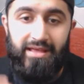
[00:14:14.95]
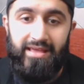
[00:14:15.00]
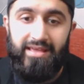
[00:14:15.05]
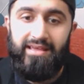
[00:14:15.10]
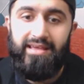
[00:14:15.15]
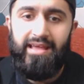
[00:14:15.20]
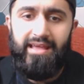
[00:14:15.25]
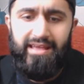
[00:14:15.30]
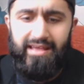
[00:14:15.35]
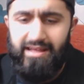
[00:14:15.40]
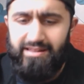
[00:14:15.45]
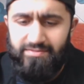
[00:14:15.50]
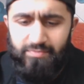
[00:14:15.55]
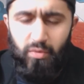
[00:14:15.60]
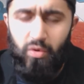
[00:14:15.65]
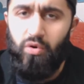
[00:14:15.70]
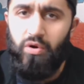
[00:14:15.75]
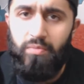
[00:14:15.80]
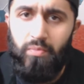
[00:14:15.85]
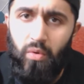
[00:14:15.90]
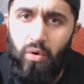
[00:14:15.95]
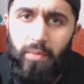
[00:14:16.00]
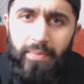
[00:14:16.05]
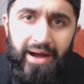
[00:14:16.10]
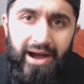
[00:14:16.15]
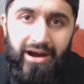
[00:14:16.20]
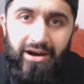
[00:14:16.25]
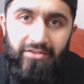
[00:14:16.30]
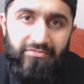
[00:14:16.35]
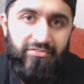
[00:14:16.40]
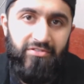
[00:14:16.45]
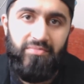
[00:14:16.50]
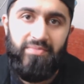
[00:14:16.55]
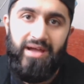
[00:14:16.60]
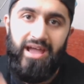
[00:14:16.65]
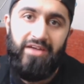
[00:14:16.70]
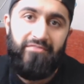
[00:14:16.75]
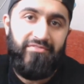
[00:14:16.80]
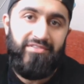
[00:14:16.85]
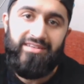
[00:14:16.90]
He gets more and more powerful,
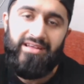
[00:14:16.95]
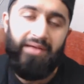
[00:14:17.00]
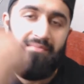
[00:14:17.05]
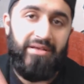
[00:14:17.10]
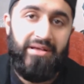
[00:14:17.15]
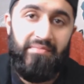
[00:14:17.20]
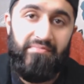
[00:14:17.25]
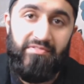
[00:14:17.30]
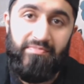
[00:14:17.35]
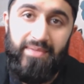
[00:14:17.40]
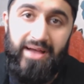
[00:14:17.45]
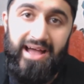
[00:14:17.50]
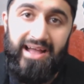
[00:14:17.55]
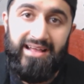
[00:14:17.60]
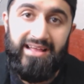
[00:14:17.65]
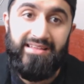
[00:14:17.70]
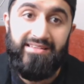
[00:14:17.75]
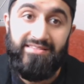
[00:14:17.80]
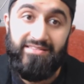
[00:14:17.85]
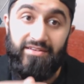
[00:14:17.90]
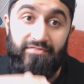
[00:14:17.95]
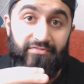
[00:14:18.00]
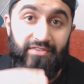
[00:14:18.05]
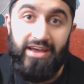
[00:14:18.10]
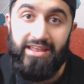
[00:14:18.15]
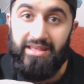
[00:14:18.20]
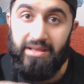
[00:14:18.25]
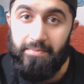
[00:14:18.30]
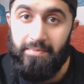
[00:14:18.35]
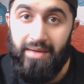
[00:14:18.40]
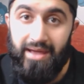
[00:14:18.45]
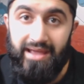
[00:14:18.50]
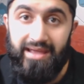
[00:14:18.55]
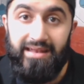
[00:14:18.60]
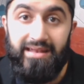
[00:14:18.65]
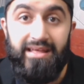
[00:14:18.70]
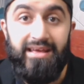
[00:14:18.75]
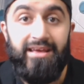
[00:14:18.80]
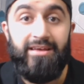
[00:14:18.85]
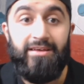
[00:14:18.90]
but every time he comes back and he's fighting a
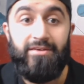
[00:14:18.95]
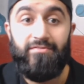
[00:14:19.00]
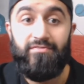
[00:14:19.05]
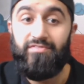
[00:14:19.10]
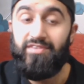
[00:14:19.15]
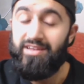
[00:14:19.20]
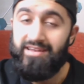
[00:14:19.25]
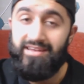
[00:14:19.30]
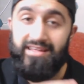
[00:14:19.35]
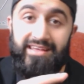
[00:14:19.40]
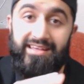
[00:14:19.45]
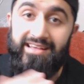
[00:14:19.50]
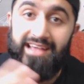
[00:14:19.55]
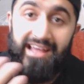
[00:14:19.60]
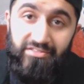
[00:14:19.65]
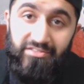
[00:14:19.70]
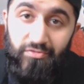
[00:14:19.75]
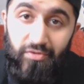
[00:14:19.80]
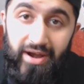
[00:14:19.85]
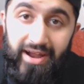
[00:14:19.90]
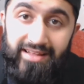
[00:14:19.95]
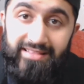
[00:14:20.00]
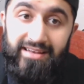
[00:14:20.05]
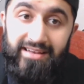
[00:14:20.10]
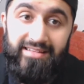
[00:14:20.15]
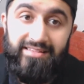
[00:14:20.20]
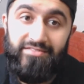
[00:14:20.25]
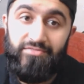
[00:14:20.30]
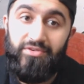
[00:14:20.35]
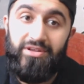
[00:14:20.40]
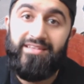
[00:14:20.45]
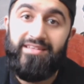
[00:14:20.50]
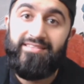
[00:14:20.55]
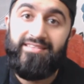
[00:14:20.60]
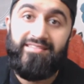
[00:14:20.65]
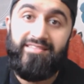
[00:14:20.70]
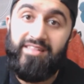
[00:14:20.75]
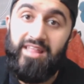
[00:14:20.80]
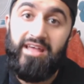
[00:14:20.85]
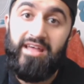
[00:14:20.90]
main villain, he gets wrecked, and he's really
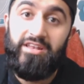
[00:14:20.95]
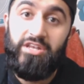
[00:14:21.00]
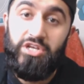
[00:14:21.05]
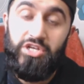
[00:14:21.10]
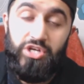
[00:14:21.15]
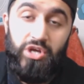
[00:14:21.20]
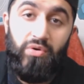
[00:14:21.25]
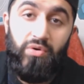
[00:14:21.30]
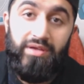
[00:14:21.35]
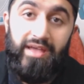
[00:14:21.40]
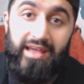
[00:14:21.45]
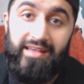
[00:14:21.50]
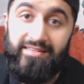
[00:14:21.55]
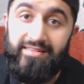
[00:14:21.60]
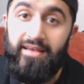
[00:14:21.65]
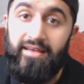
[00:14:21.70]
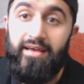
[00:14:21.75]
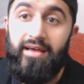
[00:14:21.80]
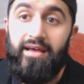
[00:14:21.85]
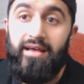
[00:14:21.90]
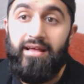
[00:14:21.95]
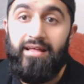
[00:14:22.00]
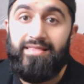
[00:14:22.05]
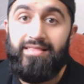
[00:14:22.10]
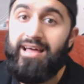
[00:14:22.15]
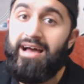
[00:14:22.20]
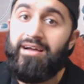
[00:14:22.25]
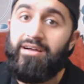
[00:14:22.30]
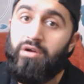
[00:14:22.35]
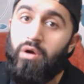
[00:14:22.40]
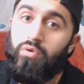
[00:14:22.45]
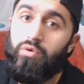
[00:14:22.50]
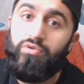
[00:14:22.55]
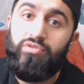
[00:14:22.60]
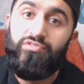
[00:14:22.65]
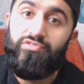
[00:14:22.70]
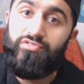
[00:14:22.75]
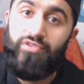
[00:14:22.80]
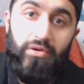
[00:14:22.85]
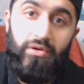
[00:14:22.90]
just there to showcase that
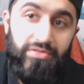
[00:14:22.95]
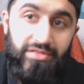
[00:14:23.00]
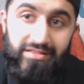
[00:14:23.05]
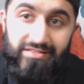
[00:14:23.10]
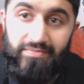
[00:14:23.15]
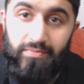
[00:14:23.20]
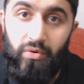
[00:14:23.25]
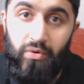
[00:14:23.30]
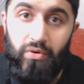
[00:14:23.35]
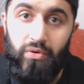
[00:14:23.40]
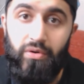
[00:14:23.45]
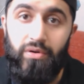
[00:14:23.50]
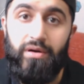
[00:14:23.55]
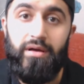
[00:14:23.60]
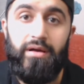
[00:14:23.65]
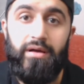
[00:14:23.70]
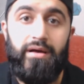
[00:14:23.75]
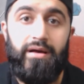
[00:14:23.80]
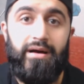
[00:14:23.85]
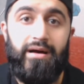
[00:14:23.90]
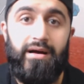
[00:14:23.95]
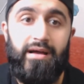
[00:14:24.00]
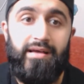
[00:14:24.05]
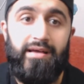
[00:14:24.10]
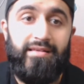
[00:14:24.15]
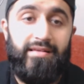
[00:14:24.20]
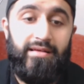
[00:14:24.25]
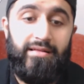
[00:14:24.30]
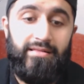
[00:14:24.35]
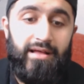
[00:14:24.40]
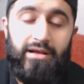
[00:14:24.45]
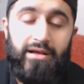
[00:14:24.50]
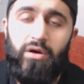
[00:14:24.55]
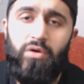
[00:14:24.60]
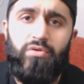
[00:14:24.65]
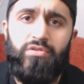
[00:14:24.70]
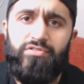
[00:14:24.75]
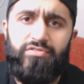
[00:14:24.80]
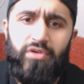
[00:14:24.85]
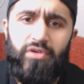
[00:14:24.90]
Goku's growth is more
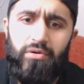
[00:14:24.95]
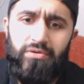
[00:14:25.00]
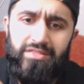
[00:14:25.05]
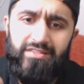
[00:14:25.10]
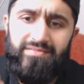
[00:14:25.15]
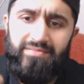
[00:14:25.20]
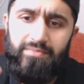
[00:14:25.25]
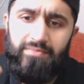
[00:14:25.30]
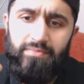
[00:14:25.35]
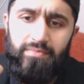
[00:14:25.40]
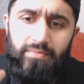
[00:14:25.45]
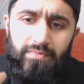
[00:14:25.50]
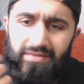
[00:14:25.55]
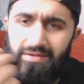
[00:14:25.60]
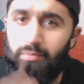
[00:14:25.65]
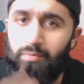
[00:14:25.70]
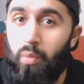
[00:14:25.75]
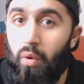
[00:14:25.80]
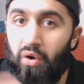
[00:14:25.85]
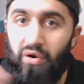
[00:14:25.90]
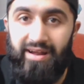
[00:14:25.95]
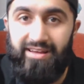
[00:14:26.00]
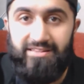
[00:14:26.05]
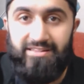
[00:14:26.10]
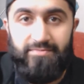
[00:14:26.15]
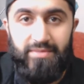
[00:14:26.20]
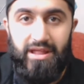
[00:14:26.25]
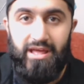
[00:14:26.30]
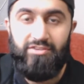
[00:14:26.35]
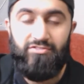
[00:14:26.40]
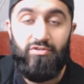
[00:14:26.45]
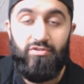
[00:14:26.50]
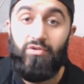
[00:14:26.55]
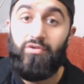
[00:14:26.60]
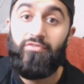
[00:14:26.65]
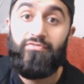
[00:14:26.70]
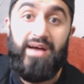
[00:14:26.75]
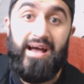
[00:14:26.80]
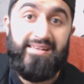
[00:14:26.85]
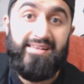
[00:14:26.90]
exponential
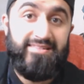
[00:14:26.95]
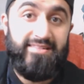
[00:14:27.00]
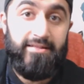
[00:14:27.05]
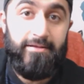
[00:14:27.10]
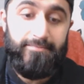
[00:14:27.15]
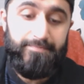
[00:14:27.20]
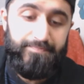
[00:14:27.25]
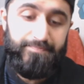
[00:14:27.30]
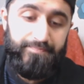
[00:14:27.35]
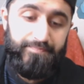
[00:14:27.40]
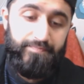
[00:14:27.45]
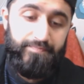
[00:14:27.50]
or faster,